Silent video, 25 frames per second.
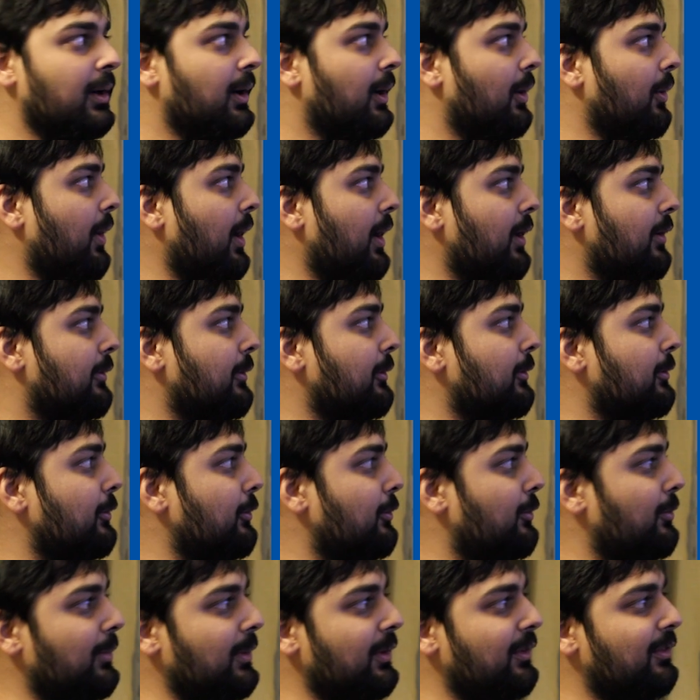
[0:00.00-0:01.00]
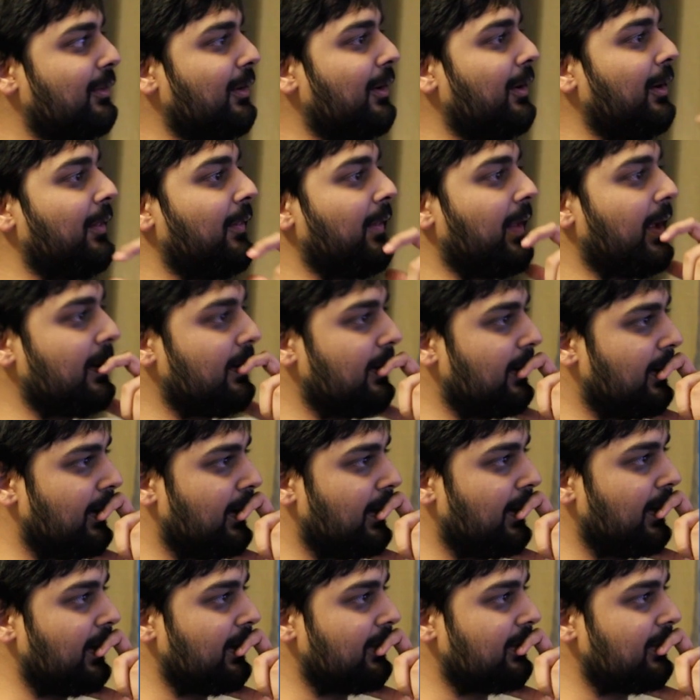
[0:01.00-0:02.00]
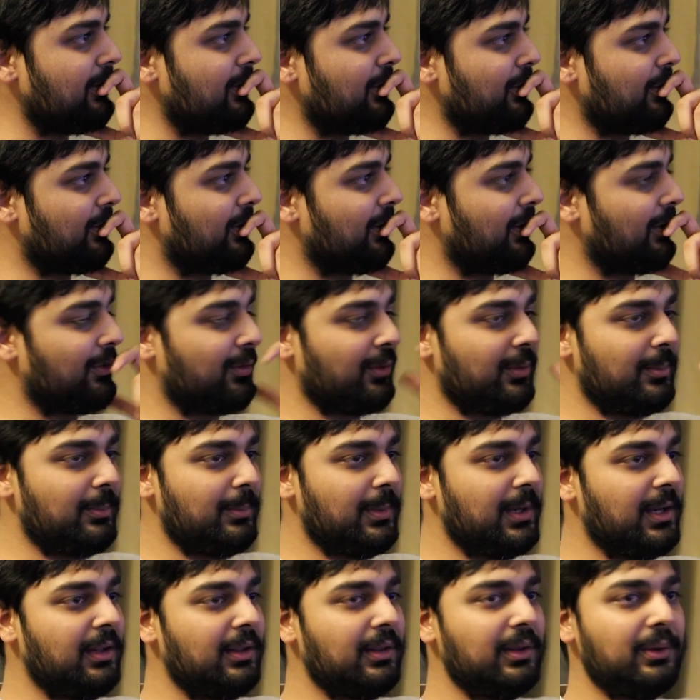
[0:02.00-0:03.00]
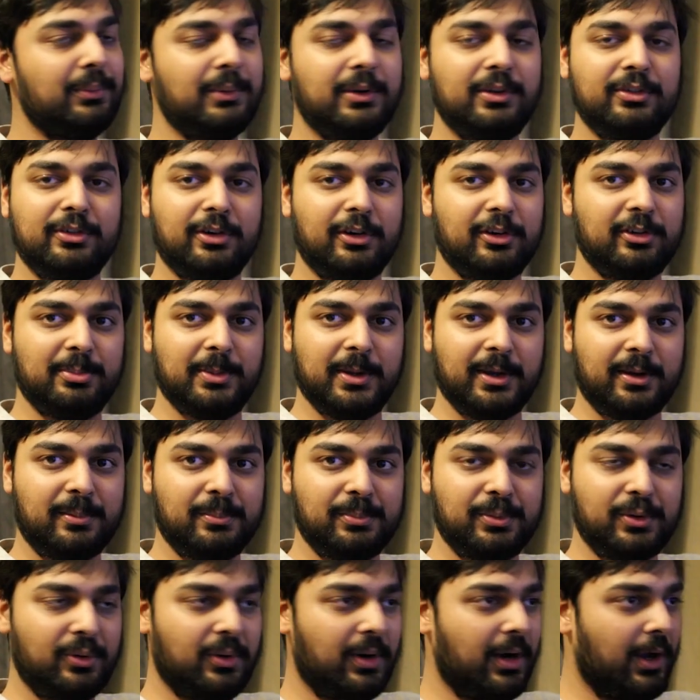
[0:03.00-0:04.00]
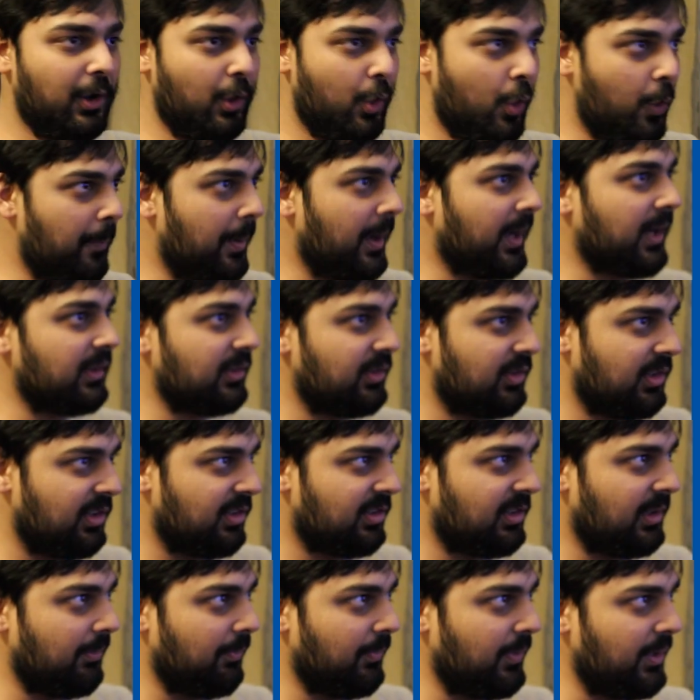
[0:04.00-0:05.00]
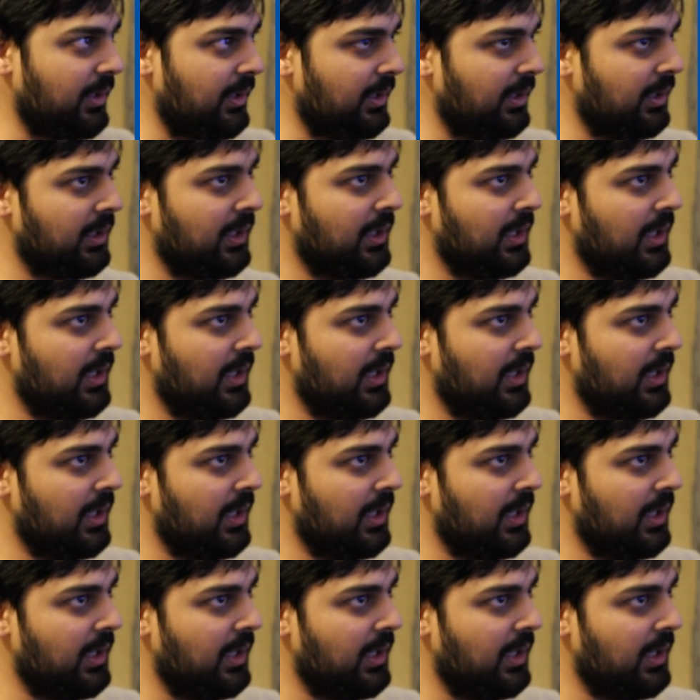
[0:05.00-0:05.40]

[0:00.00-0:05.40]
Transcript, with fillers: Okay. So it's just restarting that. That's interesting. So it immediately restarts my computer. I hope I can see something.